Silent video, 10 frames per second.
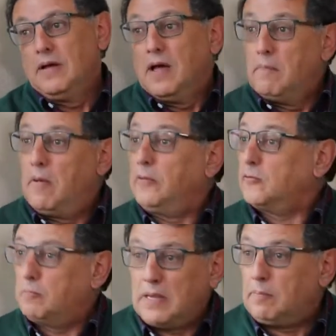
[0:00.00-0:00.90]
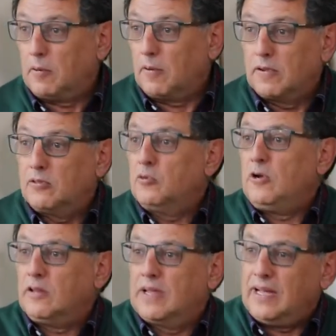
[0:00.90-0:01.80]
Most people do
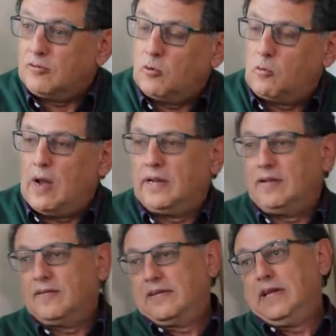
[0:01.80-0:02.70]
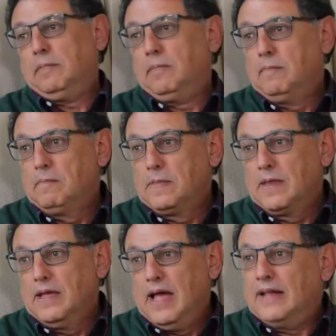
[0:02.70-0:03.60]
not get to quality sleep.
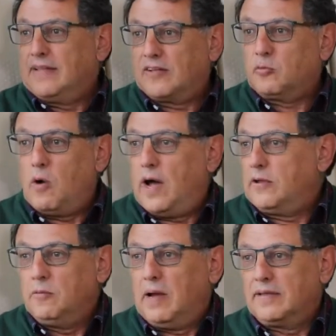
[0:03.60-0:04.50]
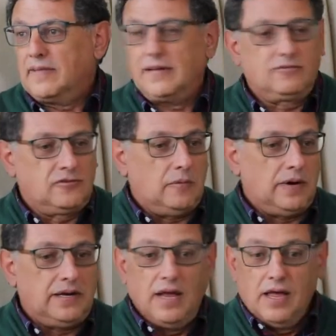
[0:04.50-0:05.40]
And that's why you might say to
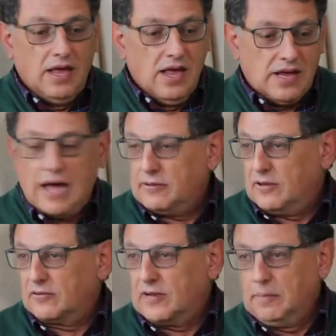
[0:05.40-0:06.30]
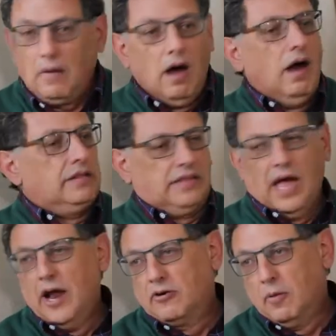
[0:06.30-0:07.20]
someone, how did you sleep?
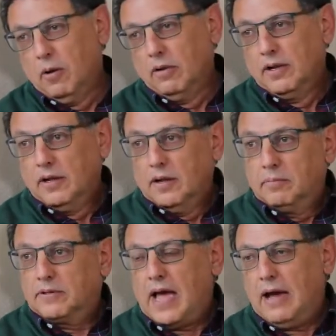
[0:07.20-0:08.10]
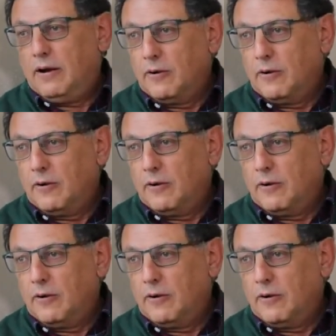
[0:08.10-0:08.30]
Terrible. But how long